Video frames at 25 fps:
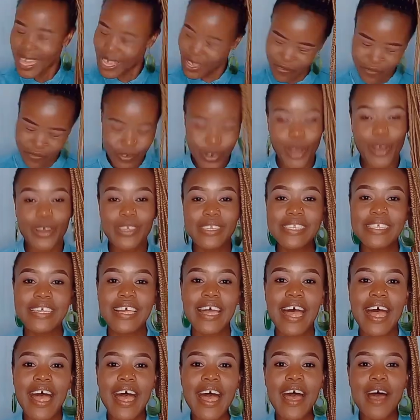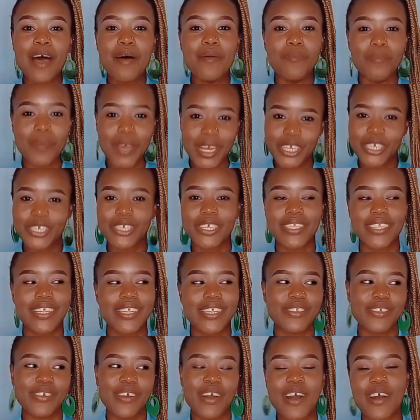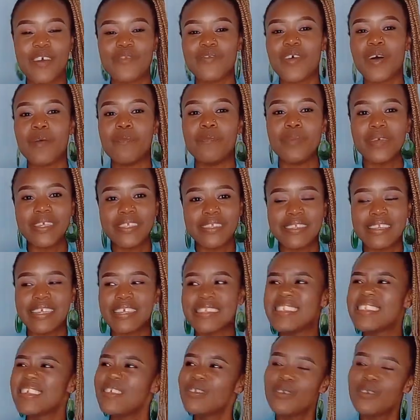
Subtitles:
If not, make sure that you have a business.